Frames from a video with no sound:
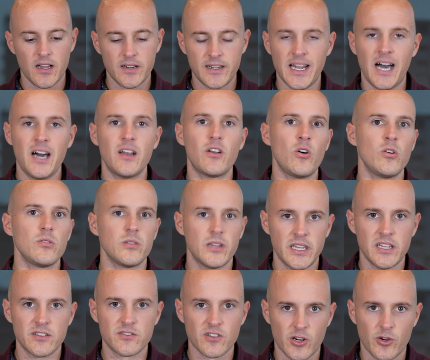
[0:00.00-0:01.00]
not all
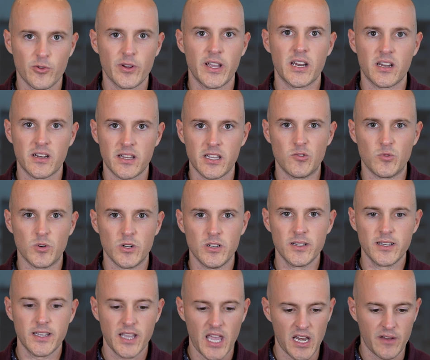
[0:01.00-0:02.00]
leads are created equal.
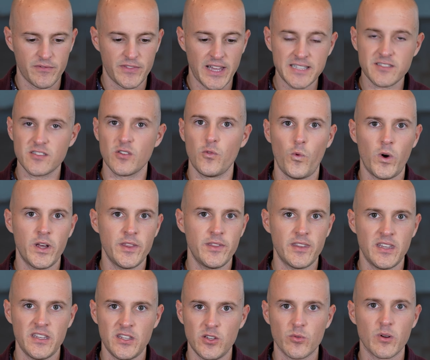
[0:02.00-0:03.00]
And if that's the one
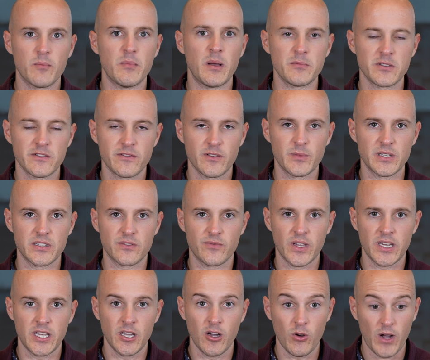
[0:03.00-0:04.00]
thing you remember from this
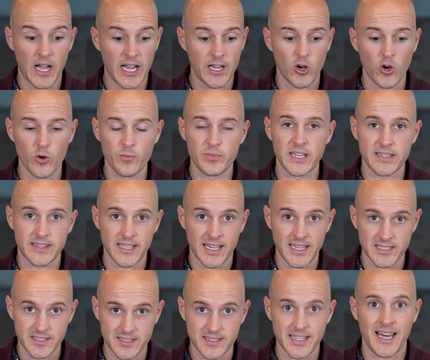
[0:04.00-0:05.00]
video, I hope that
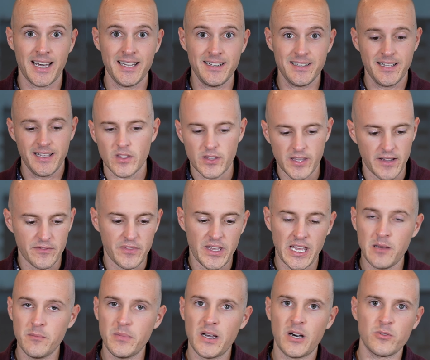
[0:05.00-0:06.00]
that is that. You have
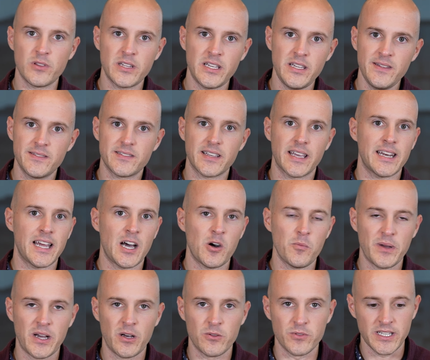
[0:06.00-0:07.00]
inbound leads and
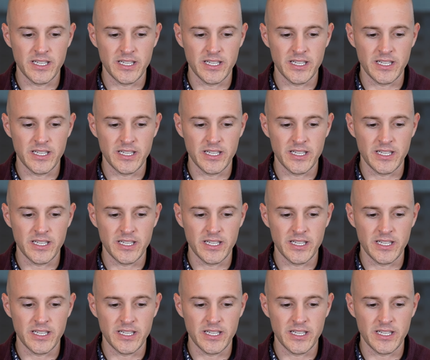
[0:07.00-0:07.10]
outbound